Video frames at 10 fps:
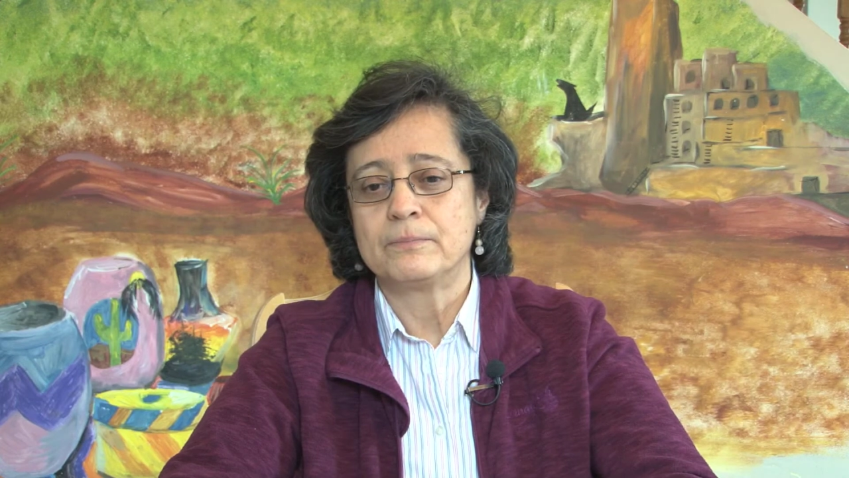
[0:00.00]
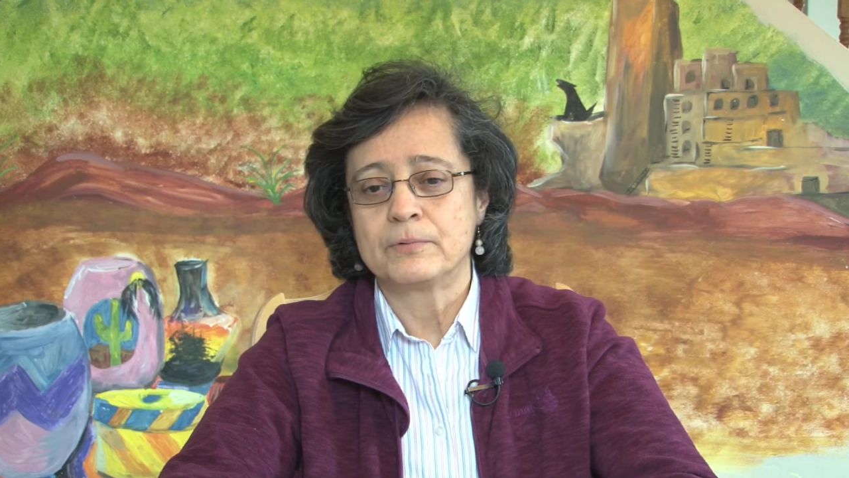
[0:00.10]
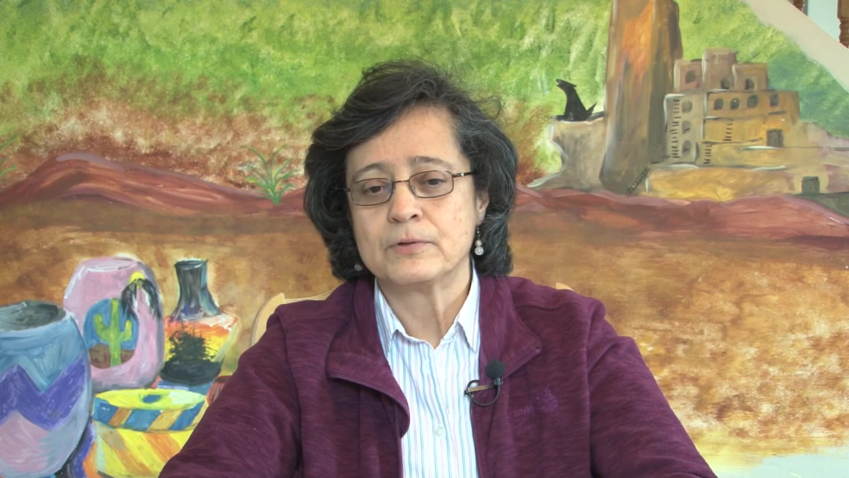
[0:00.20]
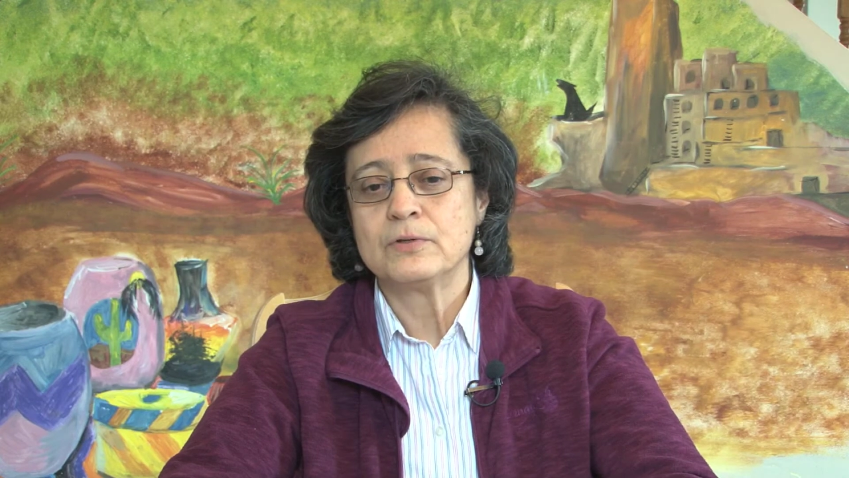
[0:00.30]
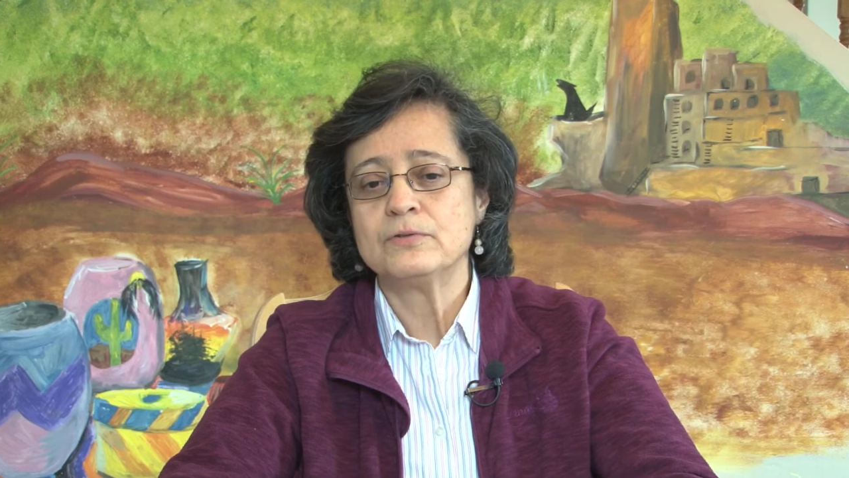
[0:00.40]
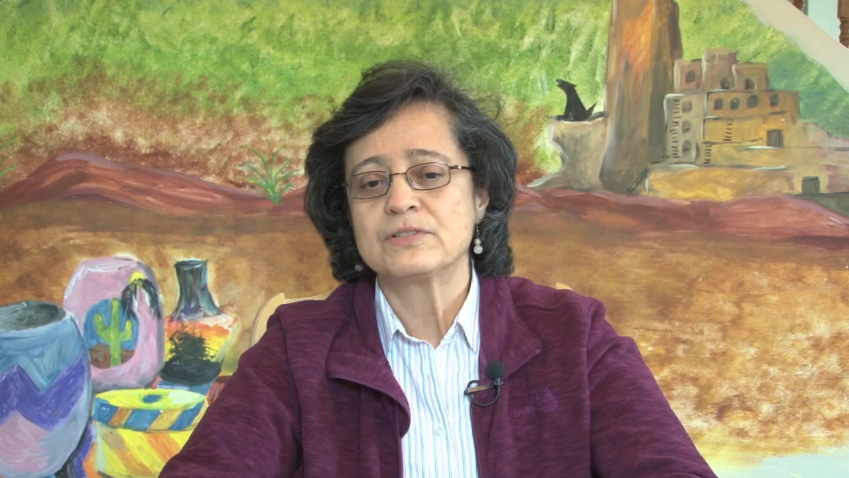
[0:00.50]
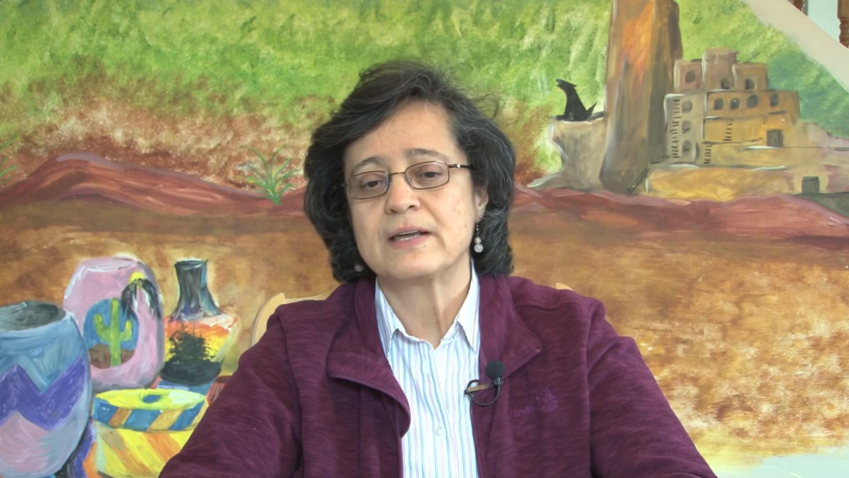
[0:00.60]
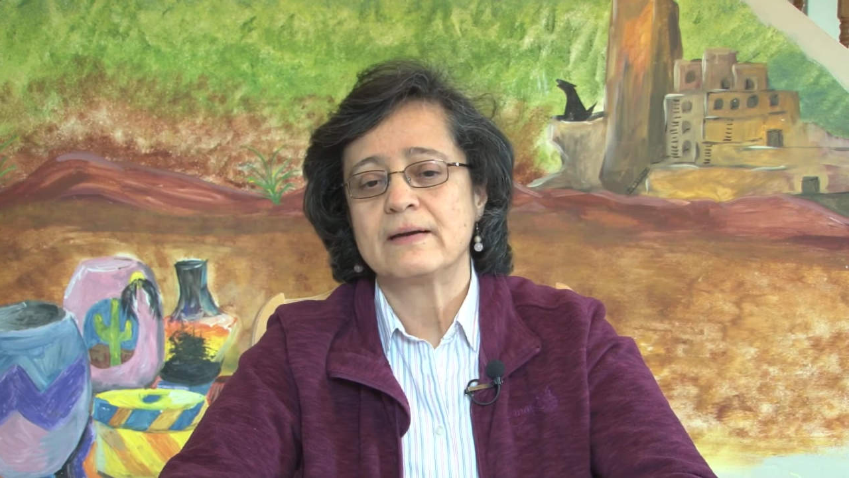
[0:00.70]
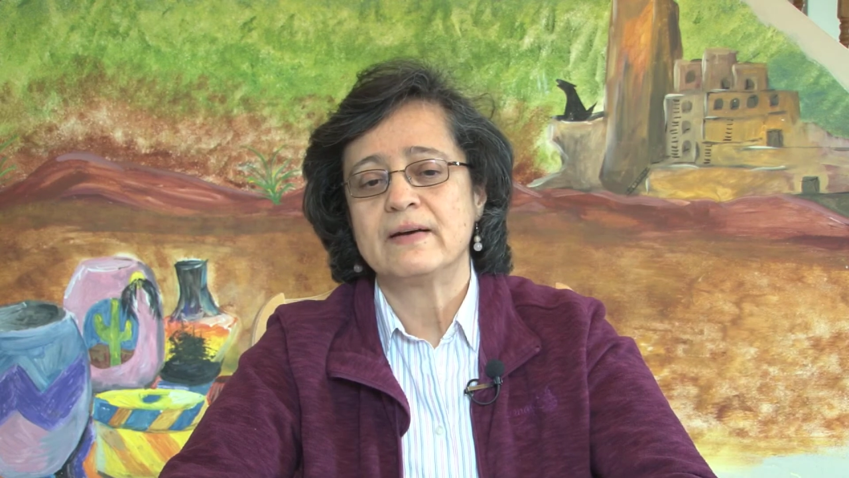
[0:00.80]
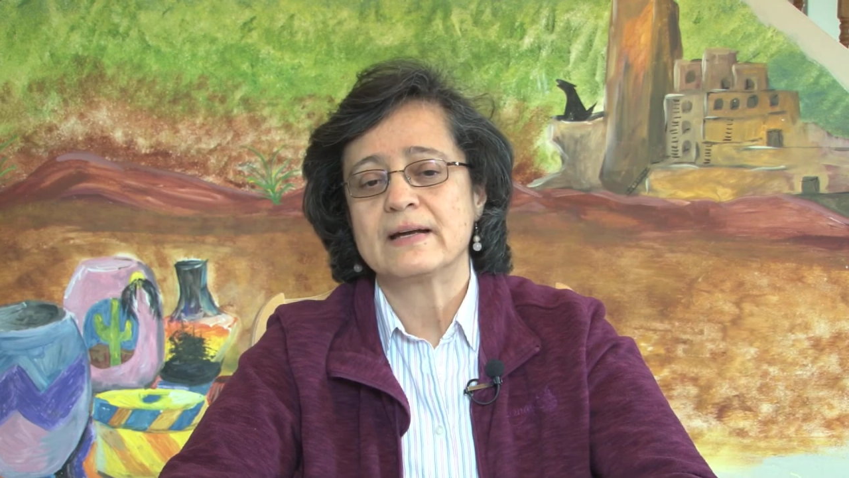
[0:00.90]
produced
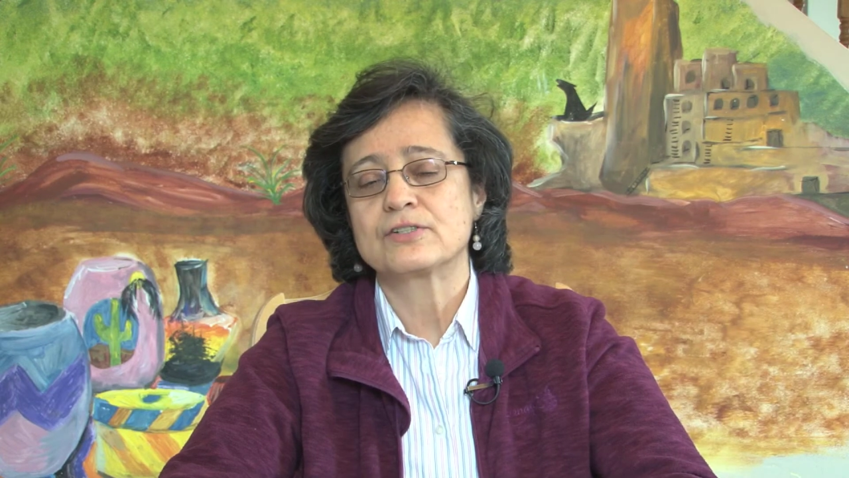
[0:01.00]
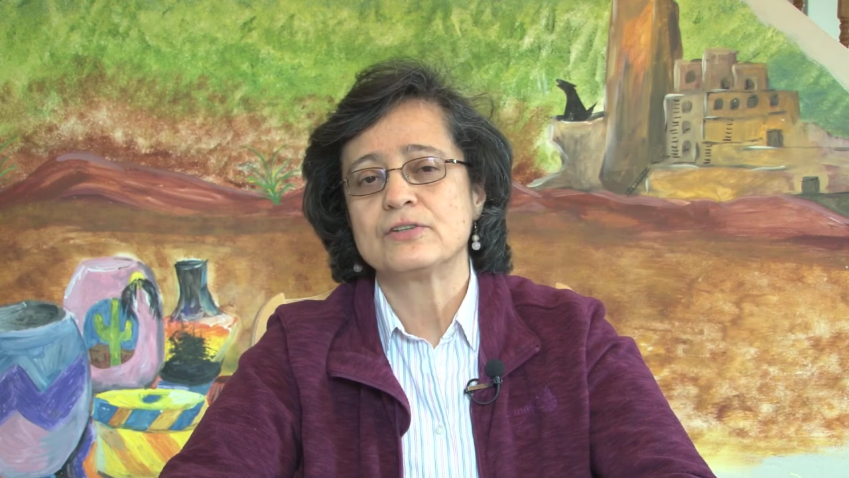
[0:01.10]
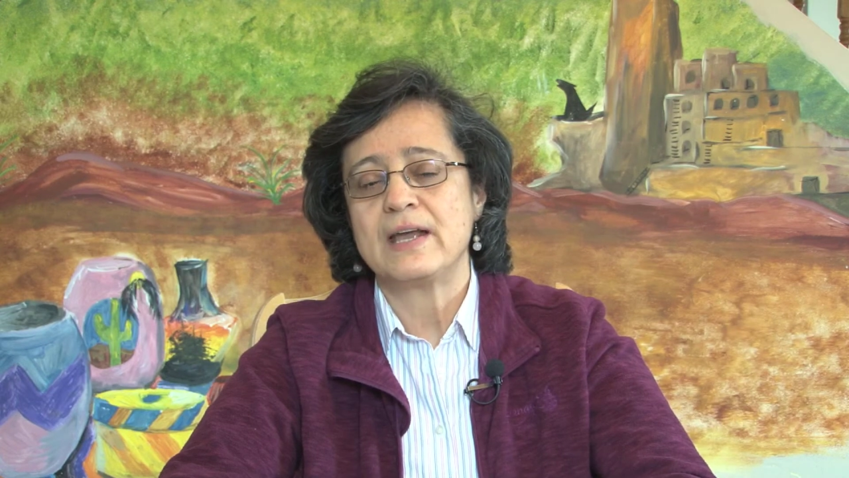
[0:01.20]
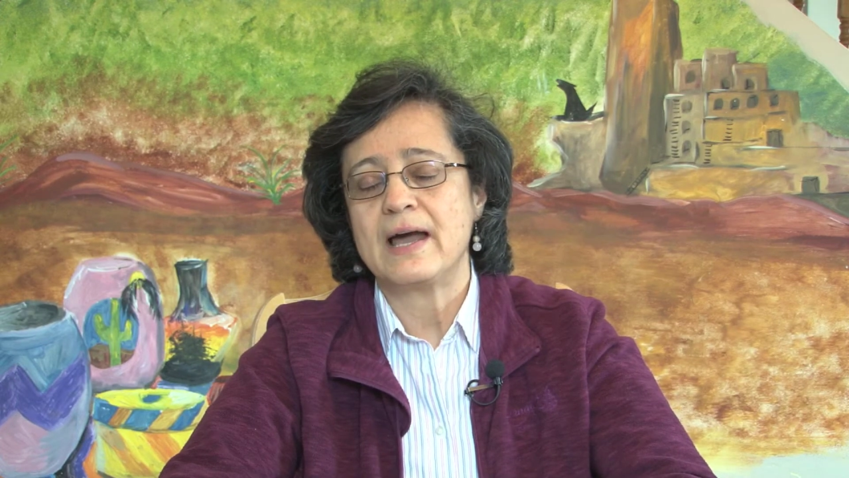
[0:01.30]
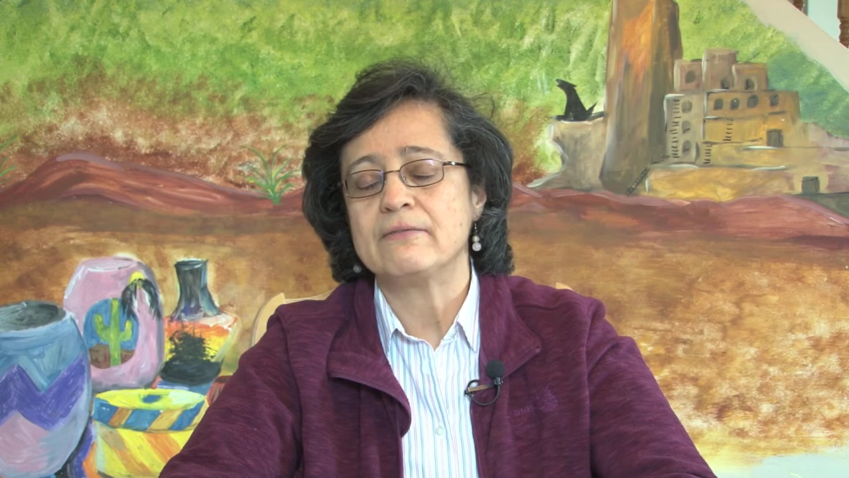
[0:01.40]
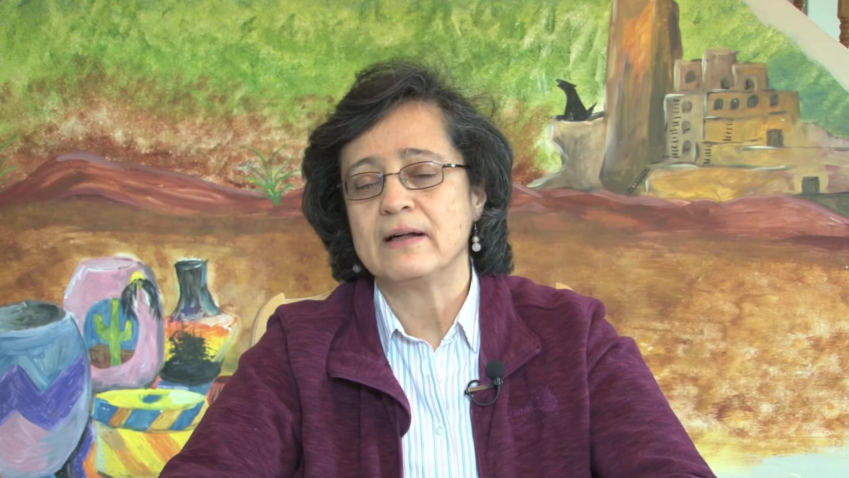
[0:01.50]
that are actually have